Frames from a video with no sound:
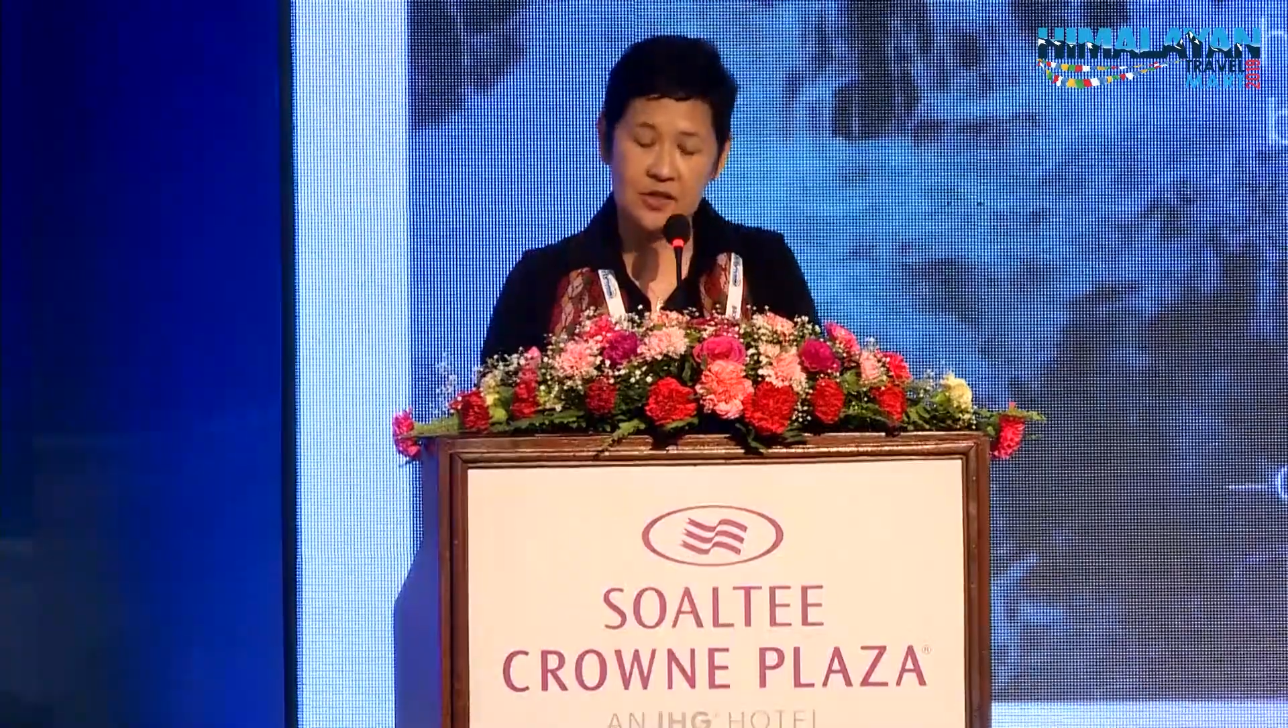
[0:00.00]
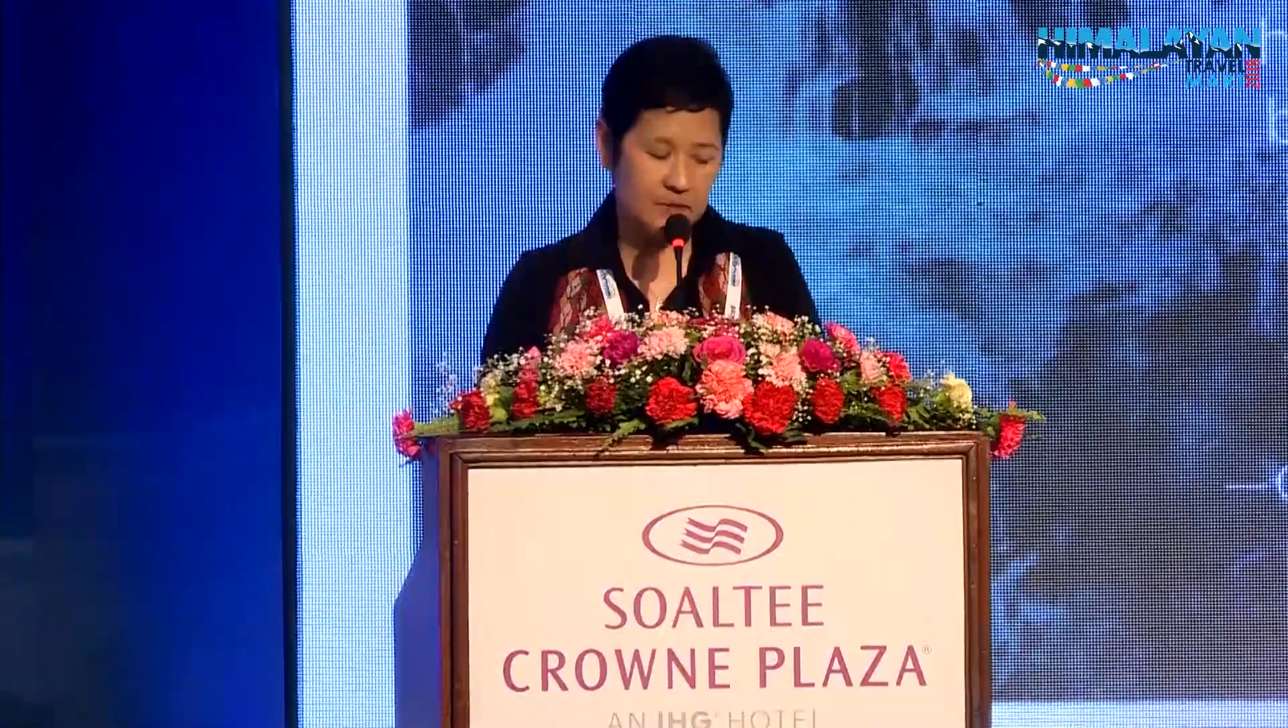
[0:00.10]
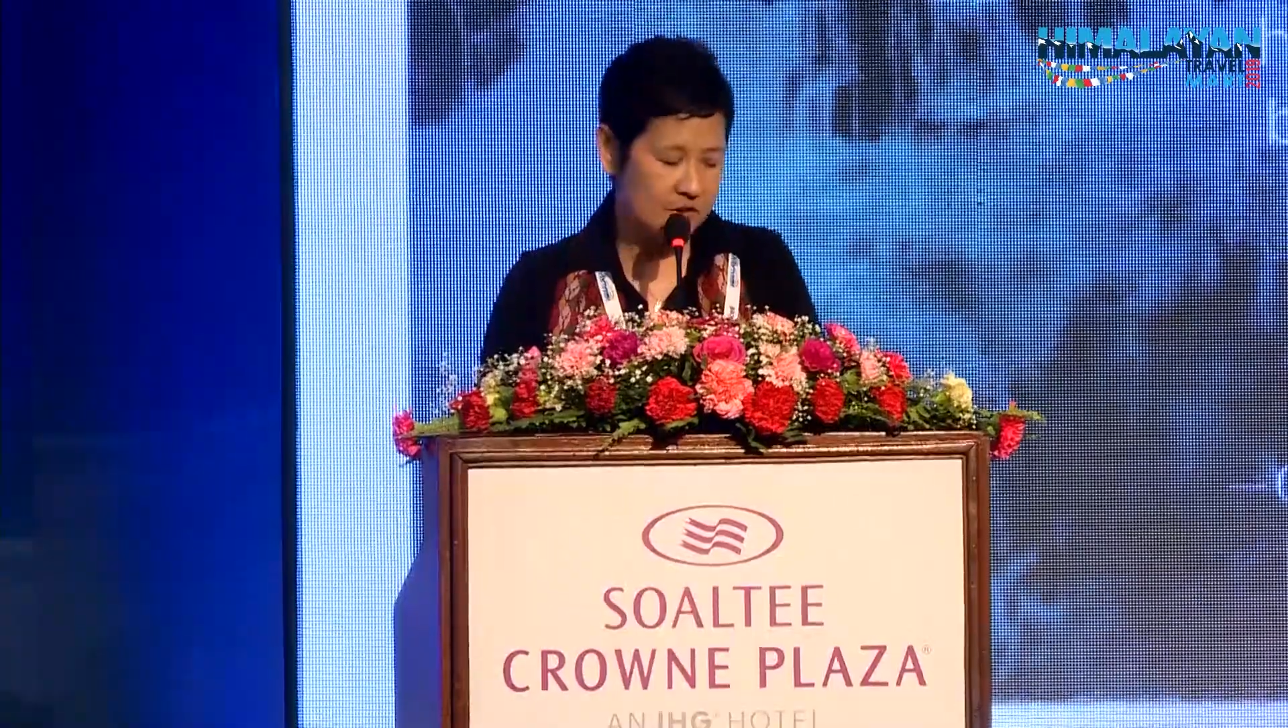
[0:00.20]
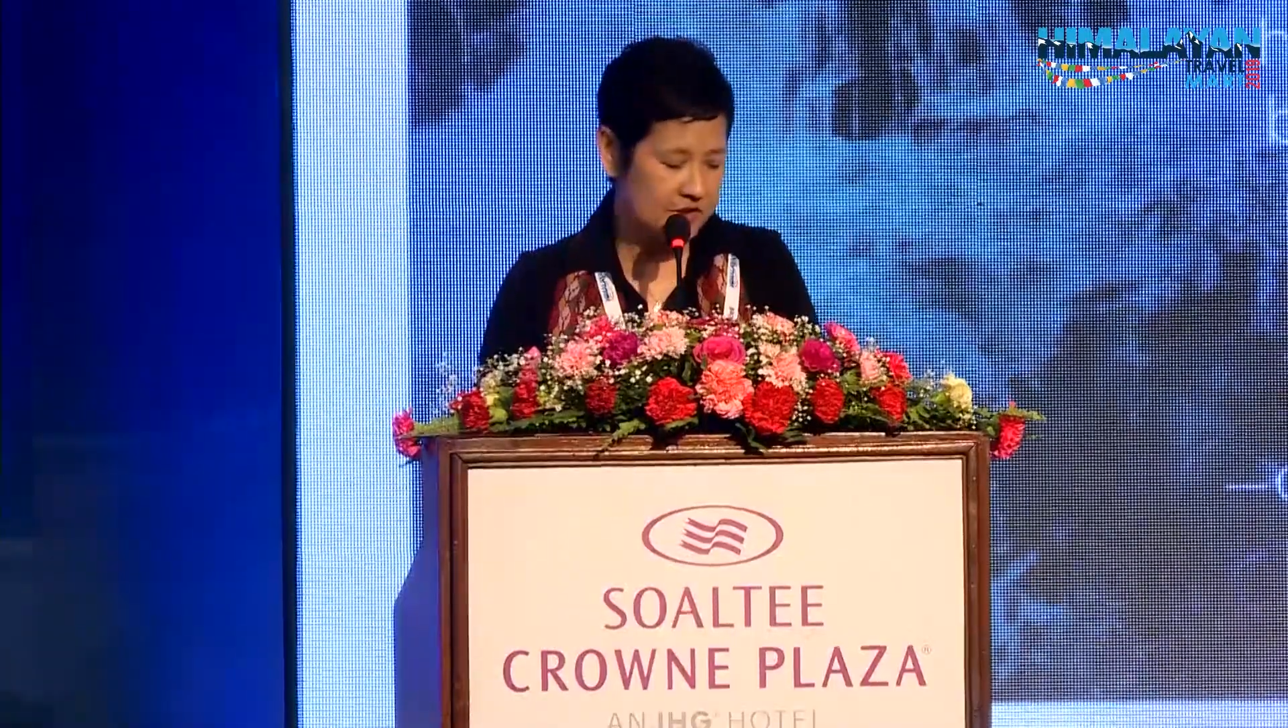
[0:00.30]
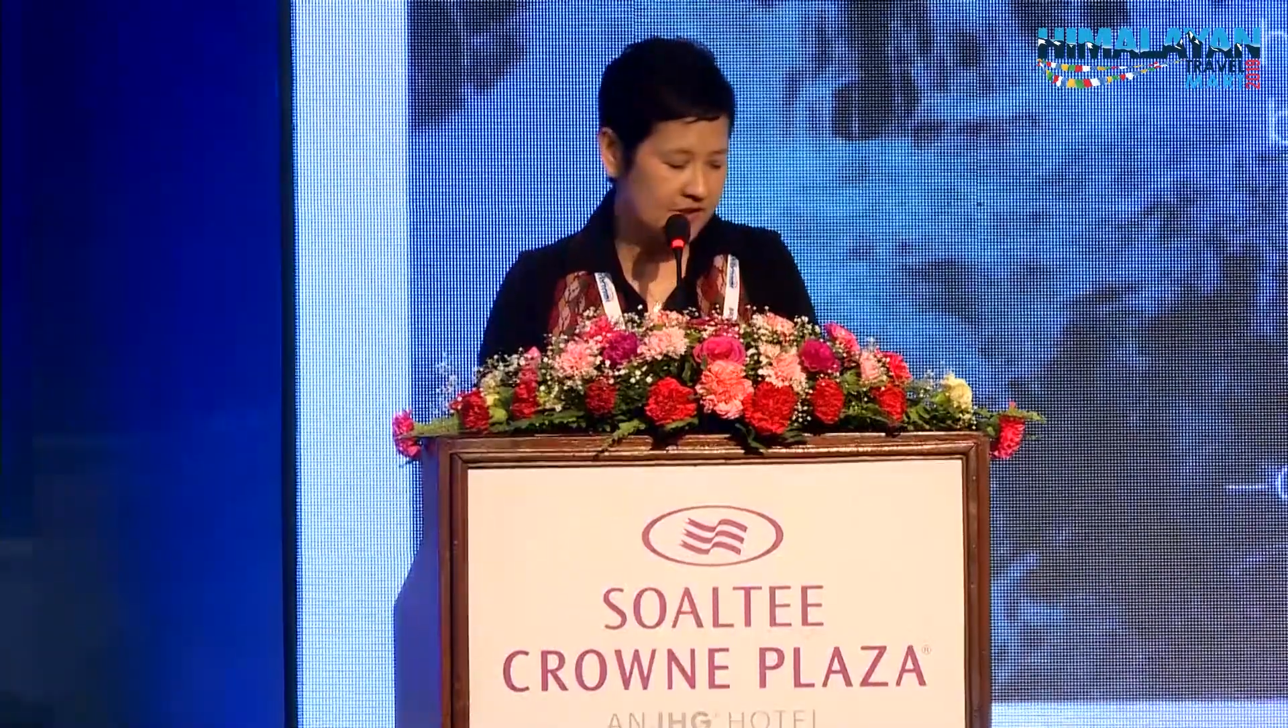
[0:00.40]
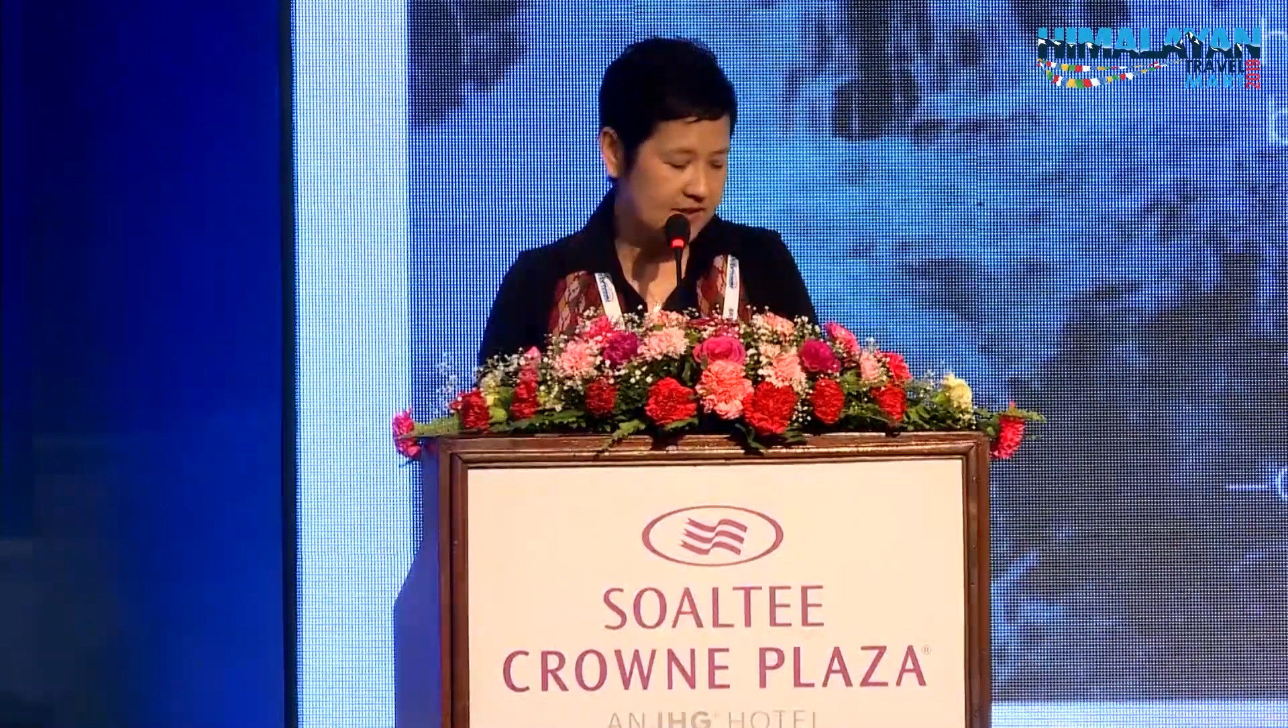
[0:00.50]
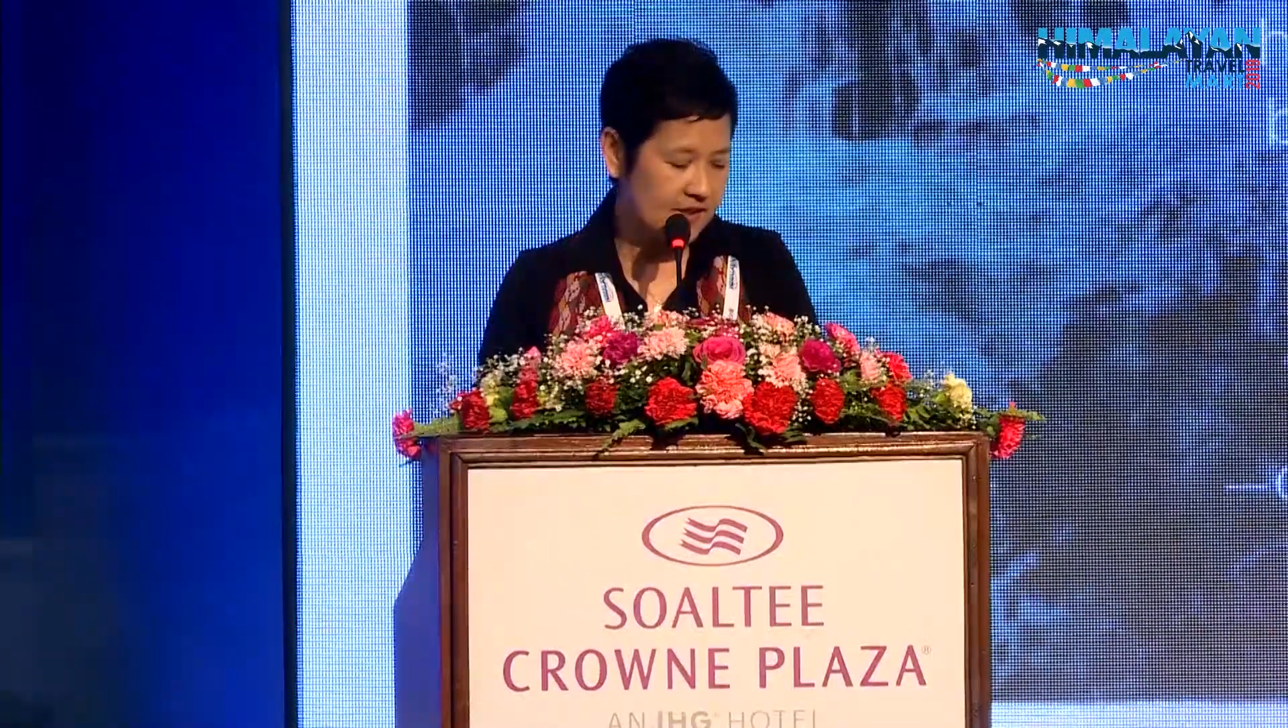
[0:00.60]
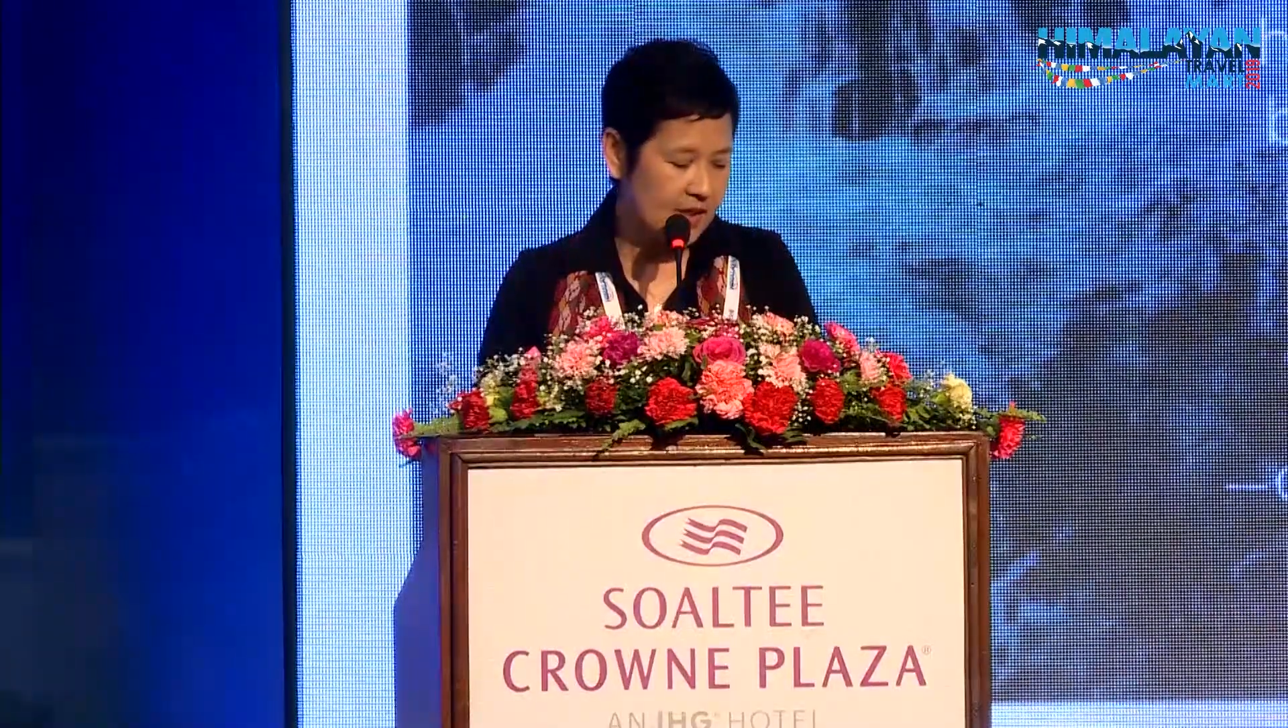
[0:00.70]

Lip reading: numbers.